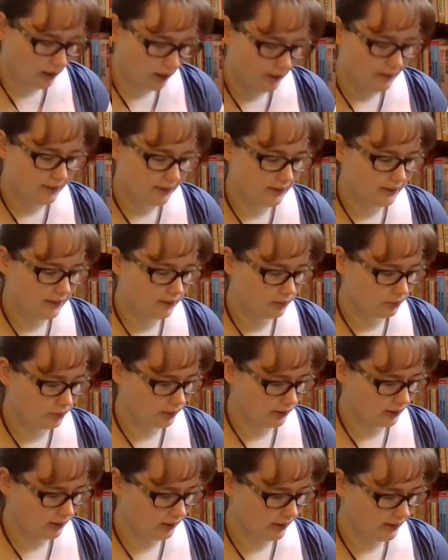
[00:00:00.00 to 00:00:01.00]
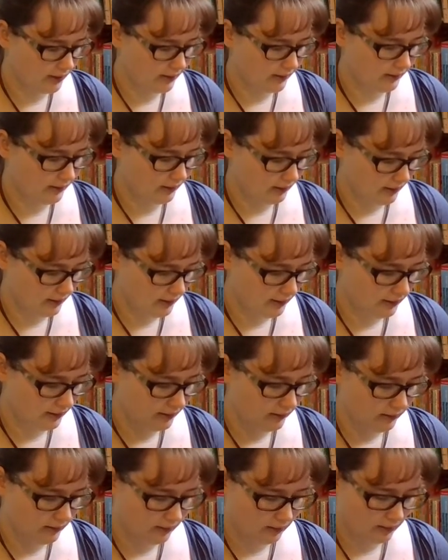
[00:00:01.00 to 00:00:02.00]
This is a really great series.
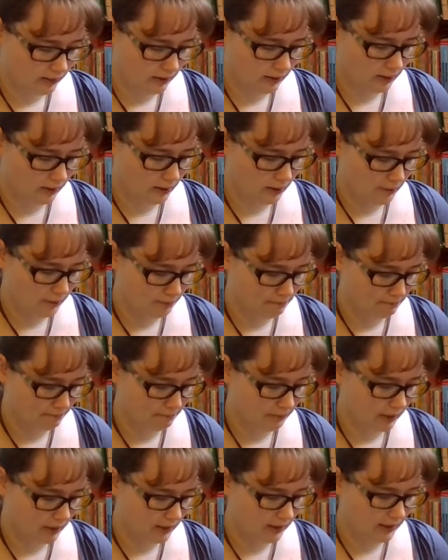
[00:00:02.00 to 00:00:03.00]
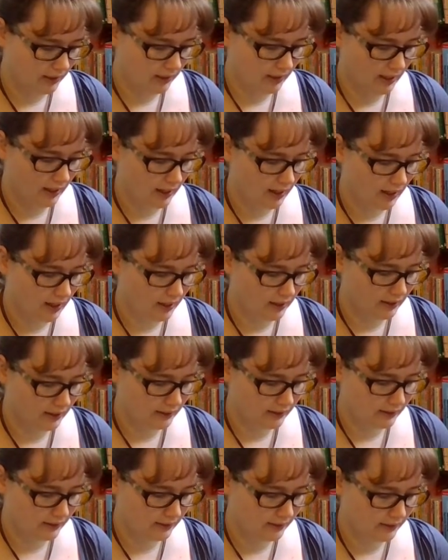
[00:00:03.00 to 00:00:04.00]
It
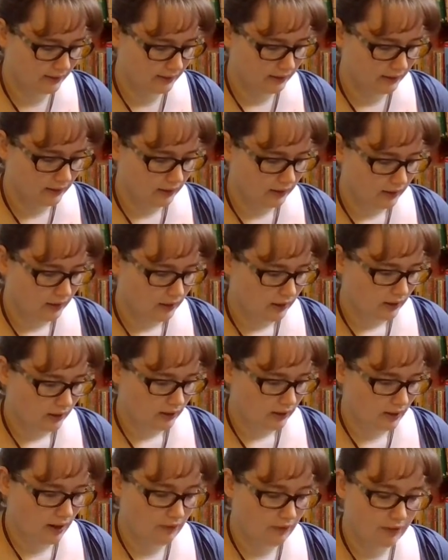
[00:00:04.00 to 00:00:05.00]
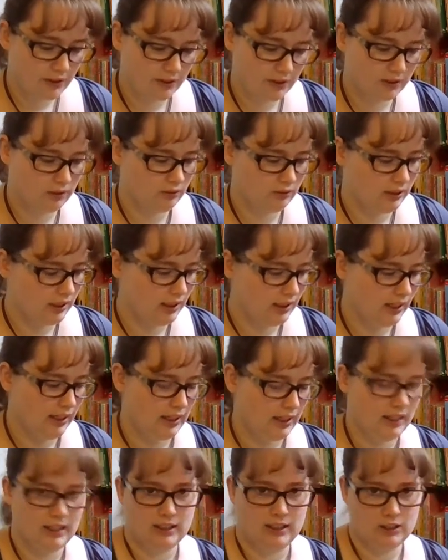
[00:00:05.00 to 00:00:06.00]
has everything you need in
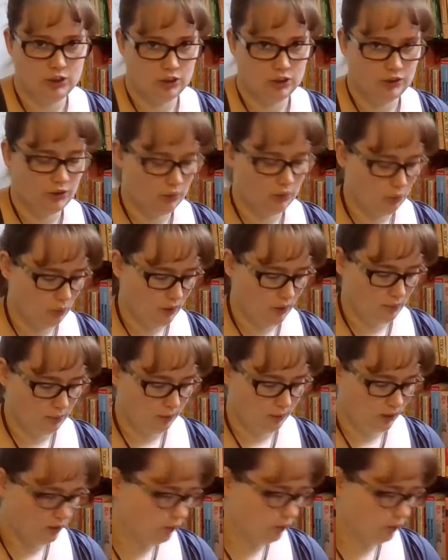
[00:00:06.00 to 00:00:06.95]
it in just the one book.